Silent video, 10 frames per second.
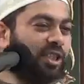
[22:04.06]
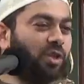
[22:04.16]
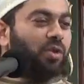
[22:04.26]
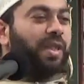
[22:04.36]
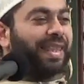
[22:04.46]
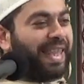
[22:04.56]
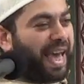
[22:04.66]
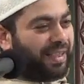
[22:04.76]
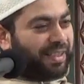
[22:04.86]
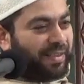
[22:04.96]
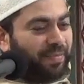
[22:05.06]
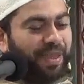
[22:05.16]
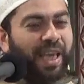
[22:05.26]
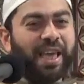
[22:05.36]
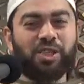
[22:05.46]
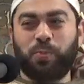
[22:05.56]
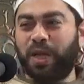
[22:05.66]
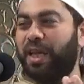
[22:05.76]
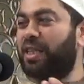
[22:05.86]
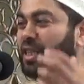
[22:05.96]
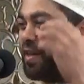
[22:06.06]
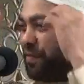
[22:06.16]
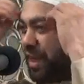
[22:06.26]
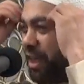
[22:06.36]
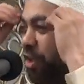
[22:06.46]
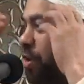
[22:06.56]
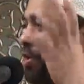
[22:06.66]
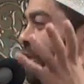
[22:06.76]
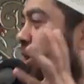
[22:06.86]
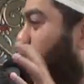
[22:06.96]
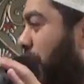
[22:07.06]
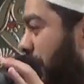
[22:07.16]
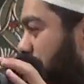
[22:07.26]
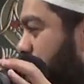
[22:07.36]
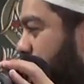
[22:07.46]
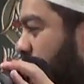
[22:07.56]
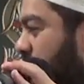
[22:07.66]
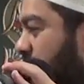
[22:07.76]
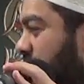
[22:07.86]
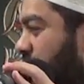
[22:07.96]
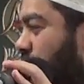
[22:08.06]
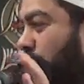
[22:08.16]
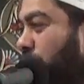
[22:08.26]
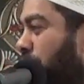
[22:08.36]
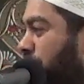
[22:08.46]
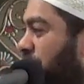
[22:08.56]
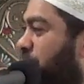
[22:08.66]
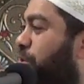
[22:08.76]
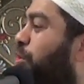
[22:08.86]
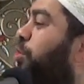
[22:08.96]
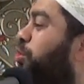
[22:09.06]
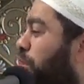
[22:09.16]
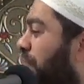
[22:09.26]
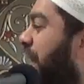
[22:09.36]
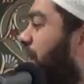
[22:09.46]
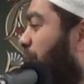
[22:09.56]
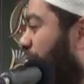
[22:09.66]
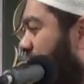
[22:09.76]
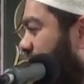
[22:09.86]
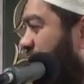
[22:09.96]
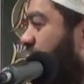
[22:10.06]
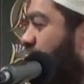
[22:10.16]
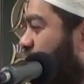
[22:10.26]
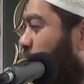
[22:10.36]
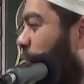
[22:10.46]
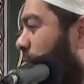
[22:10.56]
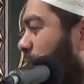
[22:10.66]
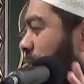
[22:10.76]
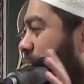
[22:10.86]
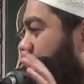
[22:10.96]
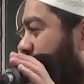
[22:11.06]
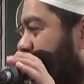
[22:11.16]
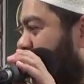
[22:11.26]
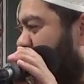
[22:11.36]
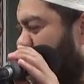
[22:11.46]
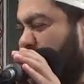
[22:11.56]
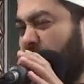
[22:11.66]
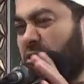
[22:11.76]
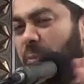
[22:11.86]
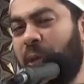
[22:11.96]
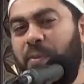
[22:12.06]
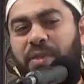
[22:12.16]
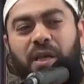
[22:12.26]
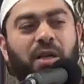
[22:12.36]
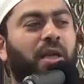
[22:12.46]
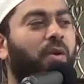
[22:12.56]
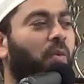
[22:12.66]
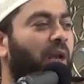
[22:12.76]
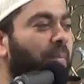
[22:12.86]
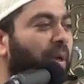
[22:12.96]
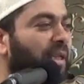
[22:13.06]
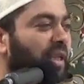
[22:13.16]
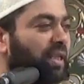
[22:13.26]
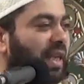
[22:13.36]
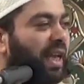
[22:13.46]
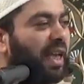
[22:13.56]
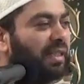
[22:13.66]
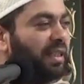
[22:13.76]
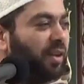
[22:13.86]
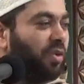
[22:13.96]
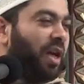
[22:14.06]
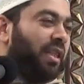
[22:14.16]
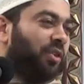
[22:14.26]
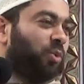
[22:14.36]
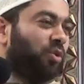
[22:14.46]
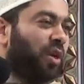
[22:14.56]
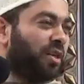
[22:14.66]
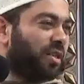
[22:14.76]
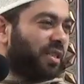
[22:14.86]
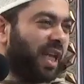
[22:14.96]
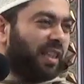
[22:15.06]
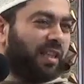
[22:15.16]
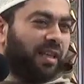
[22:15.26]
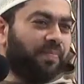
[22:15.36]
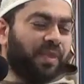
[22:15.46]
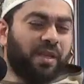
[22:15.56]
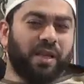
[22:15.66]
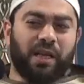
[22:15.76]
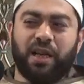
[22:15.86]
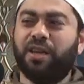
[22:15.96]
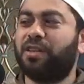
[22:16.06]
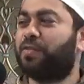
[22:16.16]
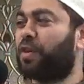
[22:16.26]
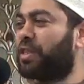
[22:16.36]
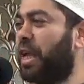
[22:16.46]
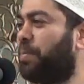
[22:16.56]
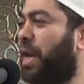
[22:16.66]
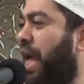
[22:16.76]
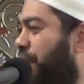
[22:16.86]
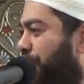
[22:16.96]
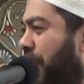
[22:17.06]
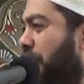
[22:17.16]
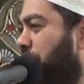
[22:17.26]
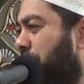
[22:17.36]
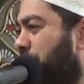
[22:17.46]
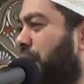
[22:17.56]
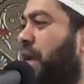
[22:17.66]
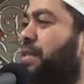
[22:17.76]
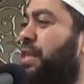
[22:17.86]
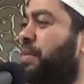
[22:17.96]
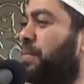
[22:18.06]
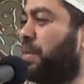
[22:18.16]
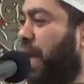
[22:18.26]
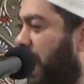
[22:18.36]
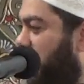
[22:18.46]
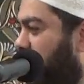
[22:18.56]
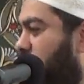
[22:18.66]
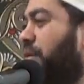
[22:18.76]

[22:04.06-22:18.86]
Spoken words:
you that. They explain it in a very logical way. So Muslims took care of that. There is no problem in this case. So people say, okay, what about these ayat in the Quran that we don't understand? They, letters, for example, alif, lam, mim, tasim, mim, ham,